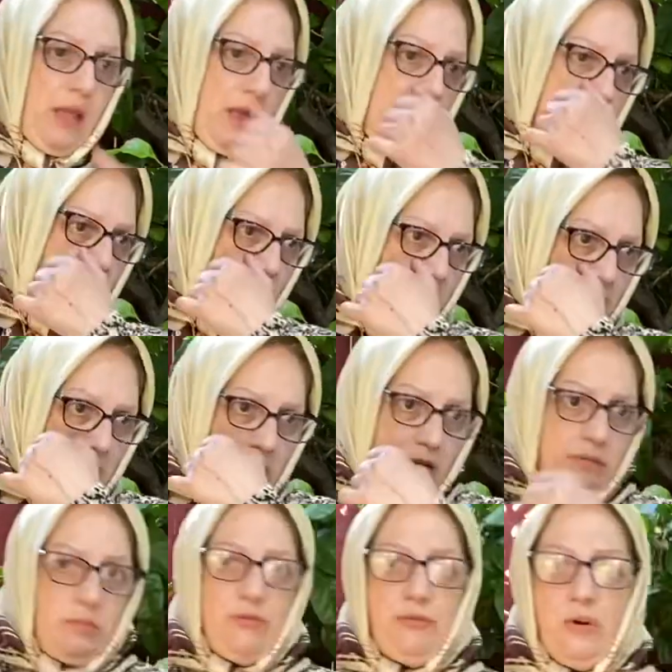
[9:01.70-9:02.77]
Now,
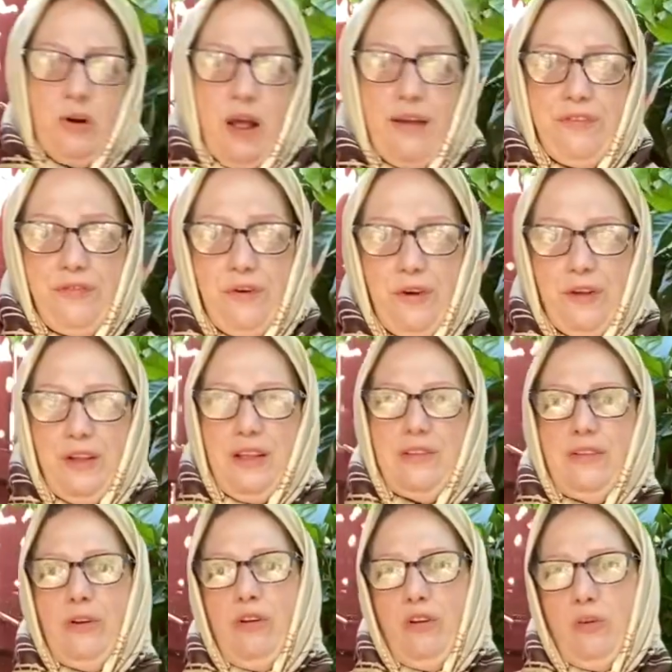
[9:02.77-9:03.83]
before I forget, there is